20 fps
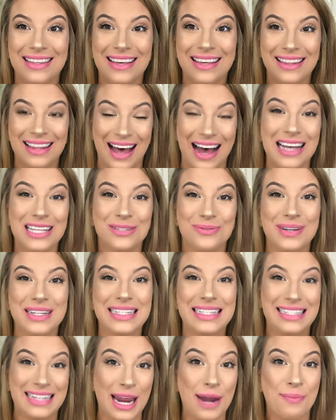the last
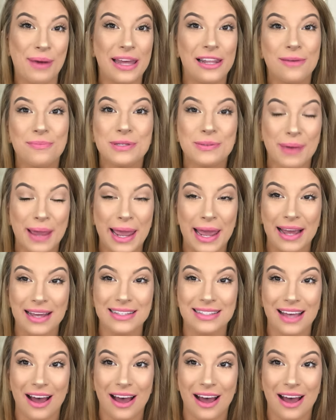one stained my lips pink.